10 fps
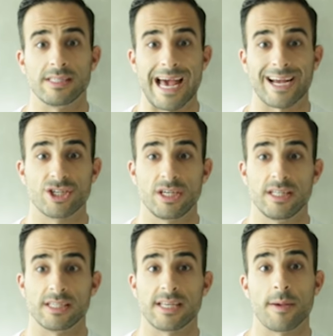is
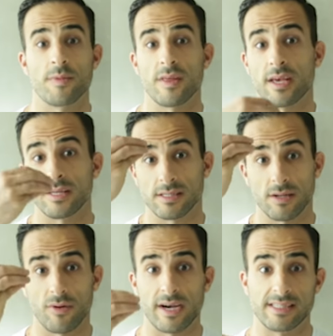actually the same thing as
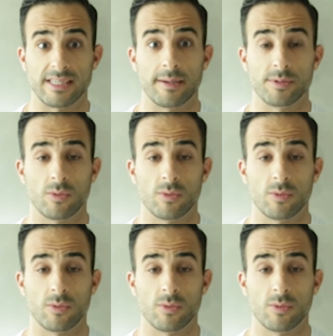the rising up.